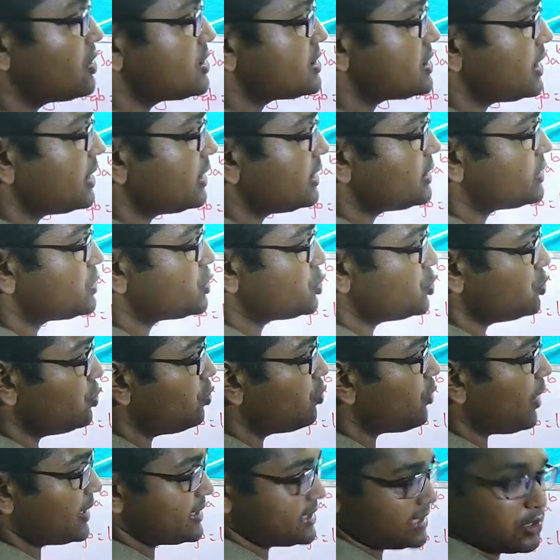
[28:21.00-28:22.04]
it is
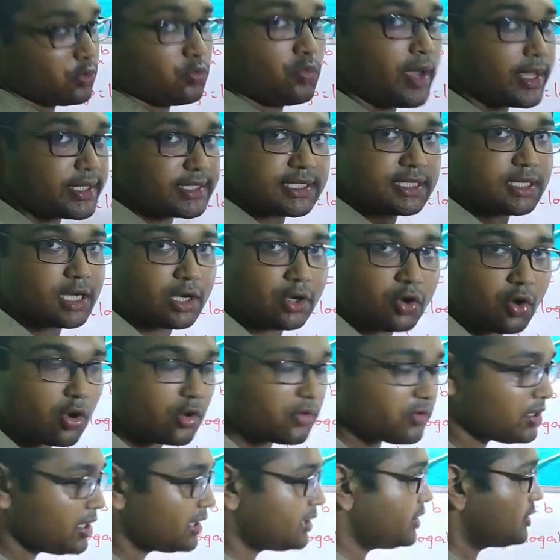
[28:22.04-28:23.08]
2yz. Why is it a log related